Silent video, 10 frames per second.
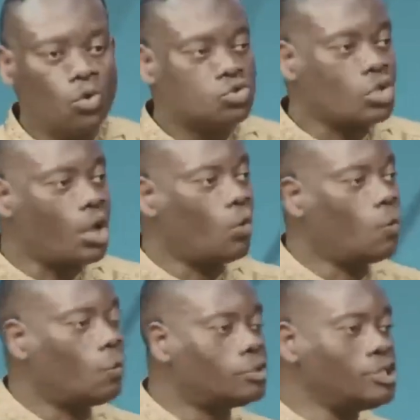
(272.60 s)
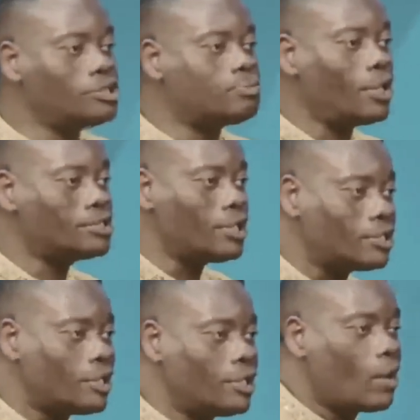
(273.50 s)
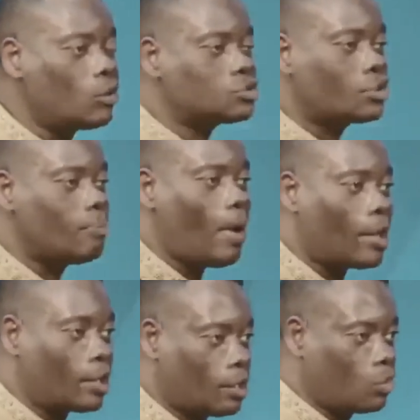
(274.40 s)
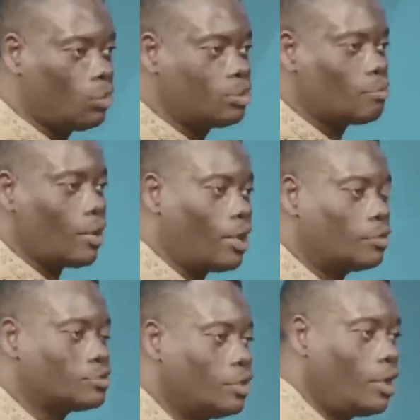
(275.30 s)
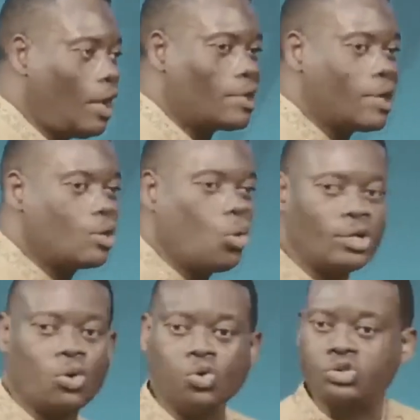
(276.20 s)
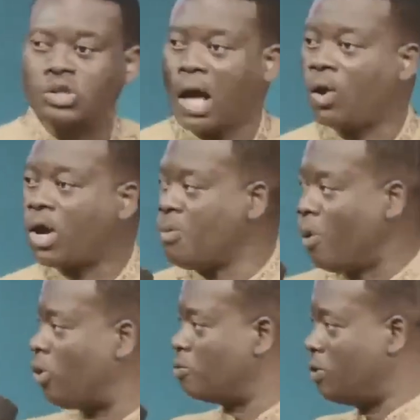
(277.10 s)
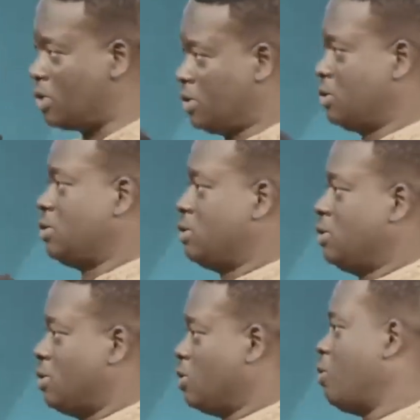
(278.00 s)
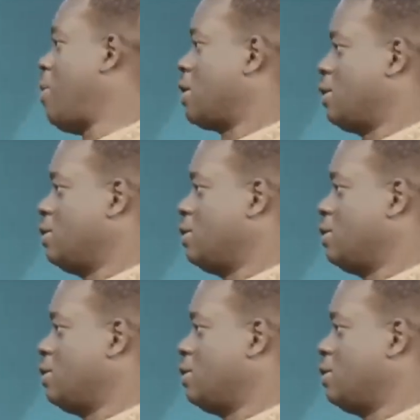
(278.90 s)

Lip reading: So this blessed day, I was on a bike going to my house, and then the Holy Ghost now came upon me on the bike.